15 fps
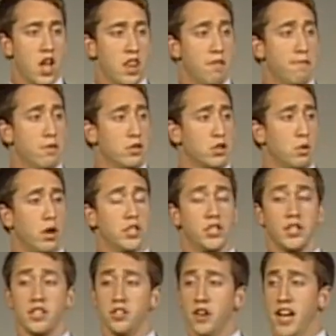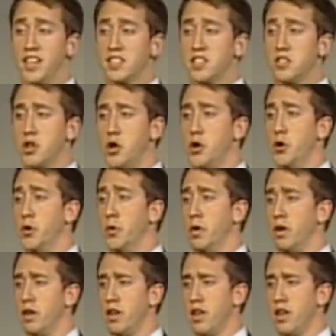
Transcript: The first question you ask is who?